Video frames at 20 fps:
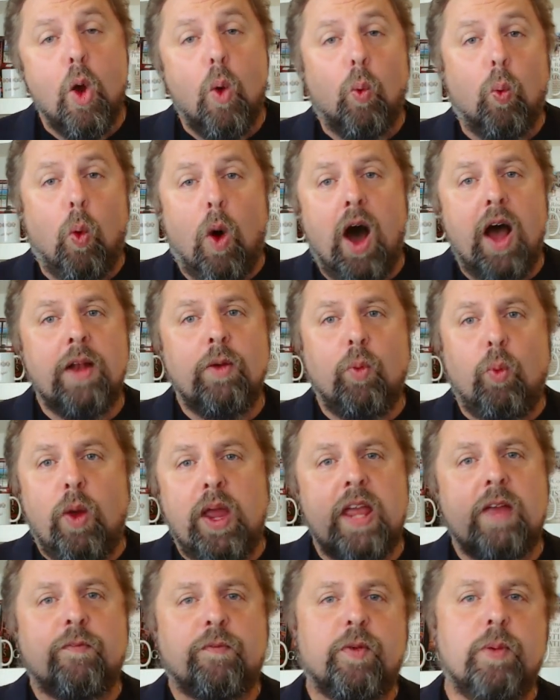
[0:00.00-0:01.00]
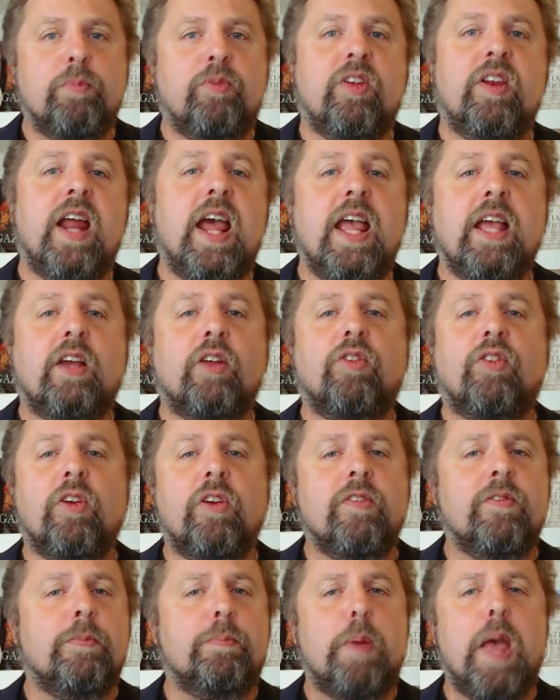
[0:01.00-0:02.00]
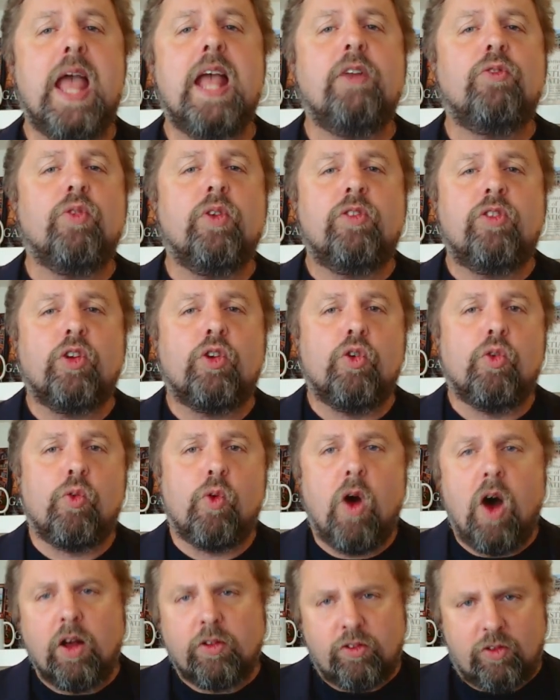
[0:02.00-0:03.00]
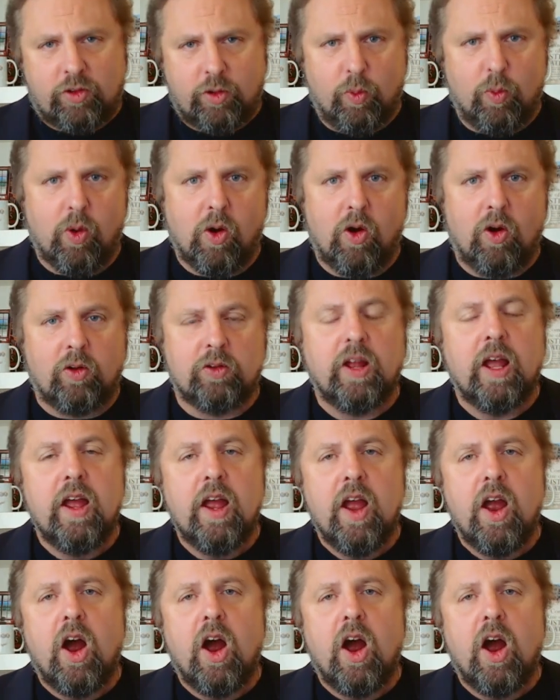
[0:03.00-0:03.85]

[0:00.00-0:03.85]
One week from today, conservative patriots across the world